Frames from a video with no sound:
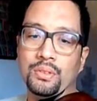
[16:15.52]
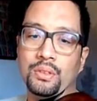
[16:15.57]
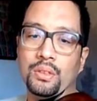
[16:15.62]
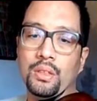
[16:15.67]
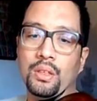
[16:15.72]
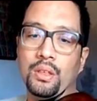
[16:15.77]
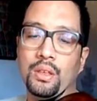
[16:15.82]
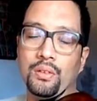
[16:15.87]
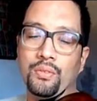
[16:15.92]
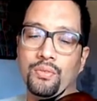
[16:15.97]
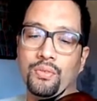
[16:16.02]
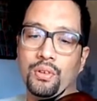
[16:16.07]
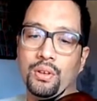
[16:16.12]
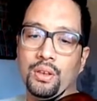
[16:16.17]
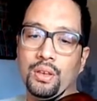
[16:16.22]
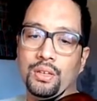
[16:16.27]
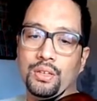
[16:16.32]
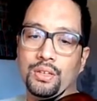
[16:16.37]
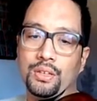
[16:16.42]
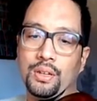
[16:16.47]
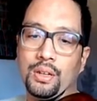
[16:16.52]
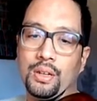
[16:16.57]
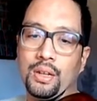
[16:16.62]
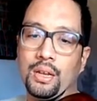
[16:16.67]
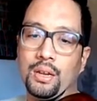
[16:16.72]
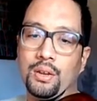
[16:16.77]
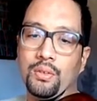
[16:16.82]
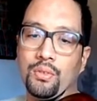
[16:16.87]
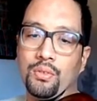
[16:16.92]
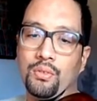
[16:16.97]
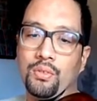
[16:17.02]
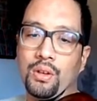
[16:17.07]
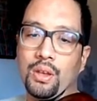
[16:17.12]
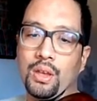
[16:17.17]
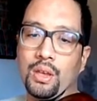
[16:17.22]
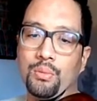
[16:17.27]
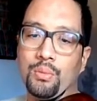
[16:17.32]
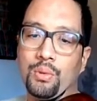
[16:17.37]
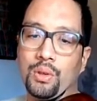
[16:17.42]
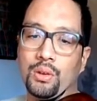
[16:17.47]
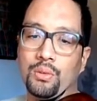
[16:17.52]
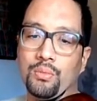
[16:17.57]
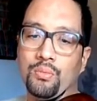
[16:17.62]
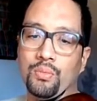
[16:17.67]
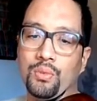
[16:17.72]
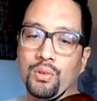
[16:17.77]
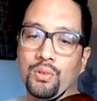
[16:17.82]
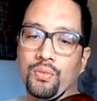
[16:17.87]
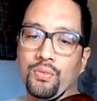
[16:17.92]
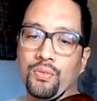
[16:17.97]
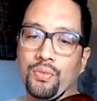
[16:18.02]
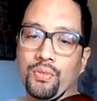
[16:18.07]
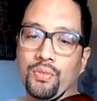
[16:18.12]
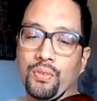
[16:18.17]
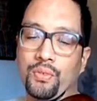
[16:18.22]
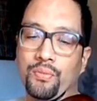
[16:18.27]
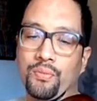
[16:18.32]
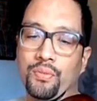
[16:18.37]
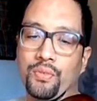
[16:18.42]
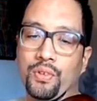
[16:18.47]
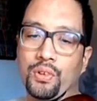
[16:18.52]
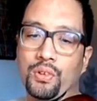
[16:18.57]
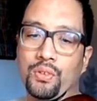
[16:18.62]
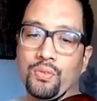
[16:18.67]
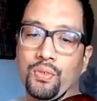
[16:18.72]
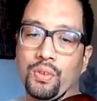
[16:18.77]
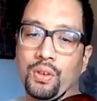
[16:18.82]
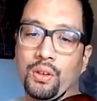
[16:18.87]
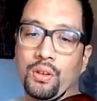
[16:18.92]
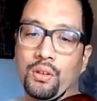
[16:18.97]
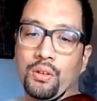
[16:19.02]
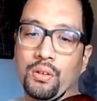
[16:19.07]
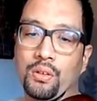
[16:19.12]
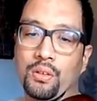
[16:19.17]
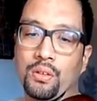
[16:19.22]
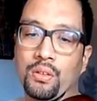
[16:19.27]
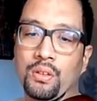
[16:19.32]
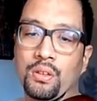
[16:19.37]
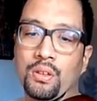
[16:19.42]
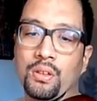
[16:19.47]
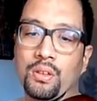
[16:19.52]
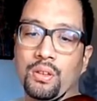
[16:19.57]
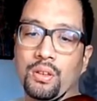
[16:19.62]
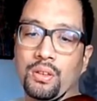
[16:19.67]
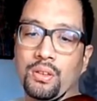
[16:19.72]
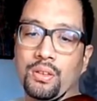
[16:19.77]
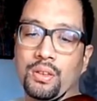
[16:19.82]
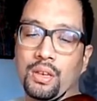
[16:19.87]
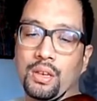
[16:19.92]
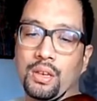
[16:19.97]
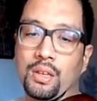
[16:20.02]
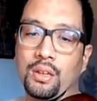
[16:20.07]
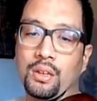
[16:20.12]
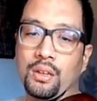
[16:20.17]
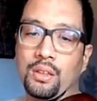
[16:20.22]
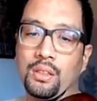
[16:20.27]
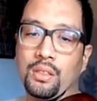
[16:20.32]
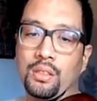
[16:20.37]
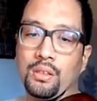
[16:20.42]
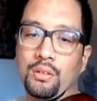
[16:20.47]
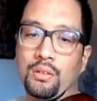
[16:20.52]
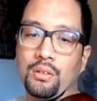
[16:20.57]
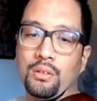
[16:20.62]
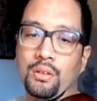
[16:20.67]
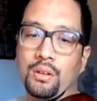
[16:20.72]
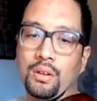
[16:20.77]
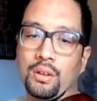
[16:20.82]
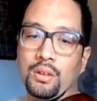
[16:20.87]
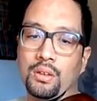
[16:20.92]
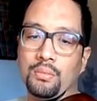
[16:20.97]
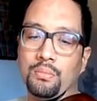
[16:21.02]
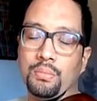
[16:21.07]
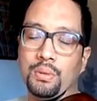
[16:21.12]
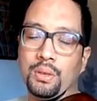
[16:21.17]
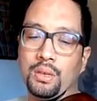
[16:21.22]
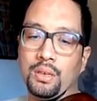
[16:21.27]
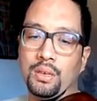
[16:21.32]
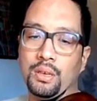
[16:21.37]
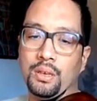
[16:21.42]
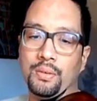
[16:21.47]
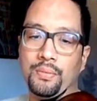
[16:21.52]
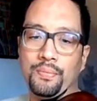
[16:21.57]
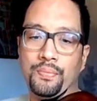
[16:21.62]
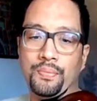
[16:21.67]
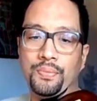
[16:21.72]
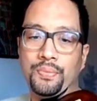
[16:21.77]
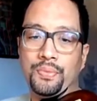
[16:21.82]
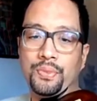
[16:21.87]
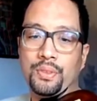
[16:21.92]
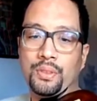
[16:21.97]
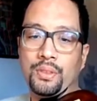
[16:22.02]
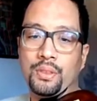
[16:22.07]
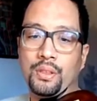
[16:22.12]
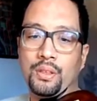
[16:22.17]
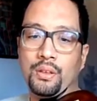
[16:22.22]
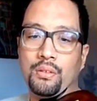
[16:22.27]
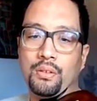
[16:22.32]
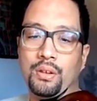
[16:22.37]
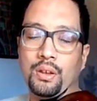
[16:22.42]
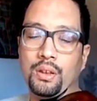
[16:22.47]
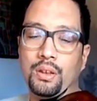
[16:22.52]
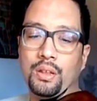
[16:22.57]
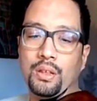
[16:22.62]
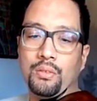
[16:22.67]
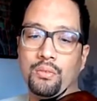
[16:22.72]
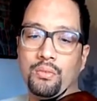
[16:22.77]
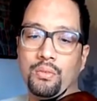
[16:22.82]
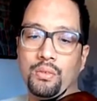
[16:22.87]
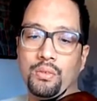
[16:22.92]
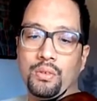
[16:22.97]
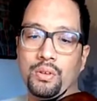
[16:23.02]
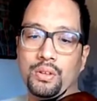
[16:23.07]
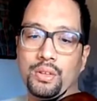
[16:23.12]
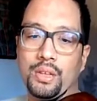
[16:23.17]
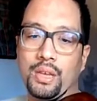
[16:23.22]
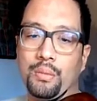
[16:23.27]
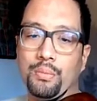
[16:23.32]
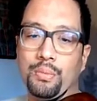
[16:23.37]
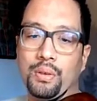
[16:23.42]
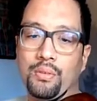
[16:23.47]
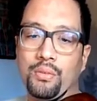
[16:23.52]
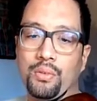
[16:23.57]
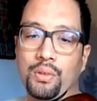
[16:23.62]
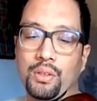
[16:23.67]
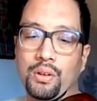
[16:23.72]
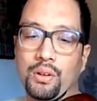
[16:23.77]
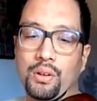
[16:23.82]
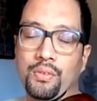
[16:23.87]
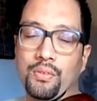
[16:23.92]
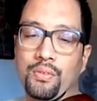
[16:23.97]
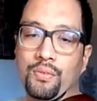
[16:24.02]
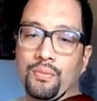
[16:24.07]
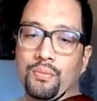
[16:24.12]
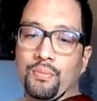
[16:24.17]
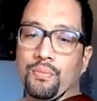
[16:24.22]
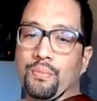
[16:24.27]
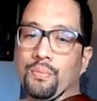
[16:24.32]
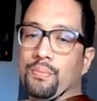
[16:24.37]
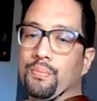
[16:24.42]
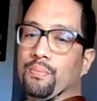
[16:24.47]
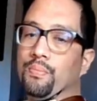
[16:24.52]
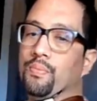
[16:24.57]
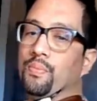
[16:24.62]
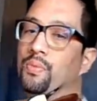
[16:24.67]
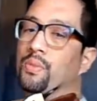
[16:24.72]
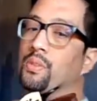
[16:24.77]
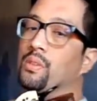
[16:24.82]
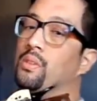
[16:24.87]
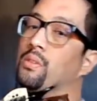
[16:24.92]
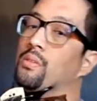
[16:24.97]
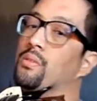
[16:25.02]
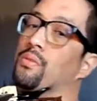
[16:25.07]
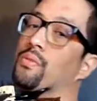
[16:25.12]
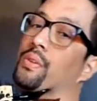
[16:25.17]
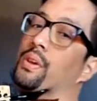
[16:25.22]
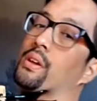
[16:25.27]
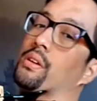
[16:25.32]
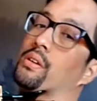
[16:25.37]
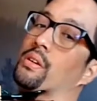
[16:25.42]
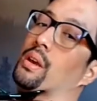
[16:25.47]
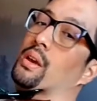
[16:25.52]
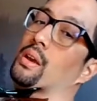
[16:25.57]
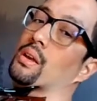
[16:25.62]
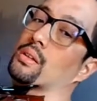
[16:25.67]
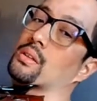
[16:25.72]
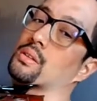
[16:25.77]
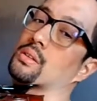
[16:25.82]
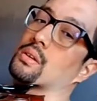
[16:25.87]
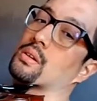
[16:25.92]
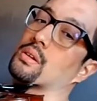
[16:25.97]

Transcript: And for each line of the rhyme, we're going to move from first finger to second, third, and to pinky. All right, and what we're tapping with our fingernail or